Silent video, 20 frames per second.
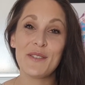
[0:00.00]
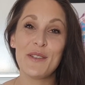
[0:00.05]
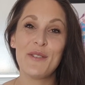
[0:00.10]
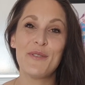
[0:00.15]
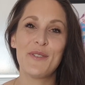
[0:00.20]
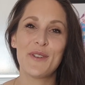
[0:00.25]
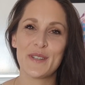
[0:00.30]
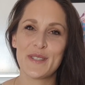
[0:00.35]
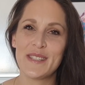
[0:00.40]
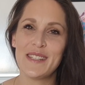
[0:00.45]
you
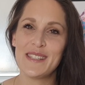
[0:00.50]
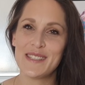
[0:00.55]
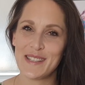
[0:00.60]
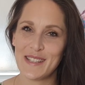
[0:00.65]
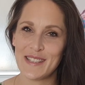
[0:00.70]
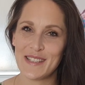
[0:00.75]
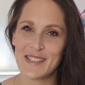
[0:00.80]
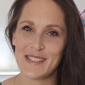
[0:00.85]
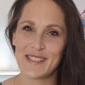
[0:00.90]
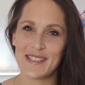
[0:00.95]
first need to
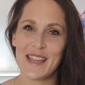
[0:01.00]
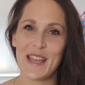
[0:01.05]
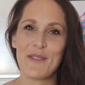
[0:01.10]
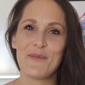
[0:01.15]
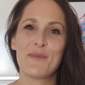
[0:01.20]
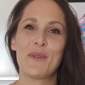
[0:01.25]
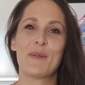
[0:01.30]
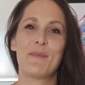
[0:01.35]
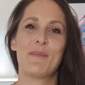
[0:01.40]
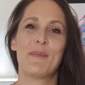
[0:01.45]

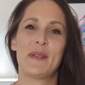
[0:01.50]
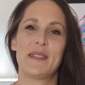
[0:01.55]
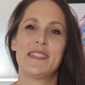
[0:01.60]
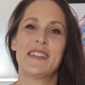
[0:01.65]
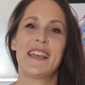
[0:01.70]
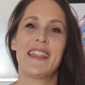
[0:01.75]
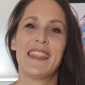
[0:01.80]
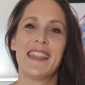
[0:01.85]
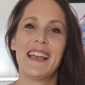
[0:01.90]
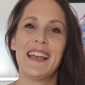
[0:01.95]
understand what
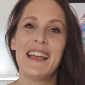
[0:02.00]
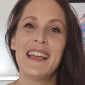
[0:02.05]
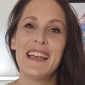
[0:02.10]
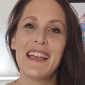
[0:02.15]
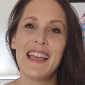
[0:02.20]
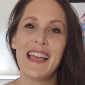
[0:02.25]
bachata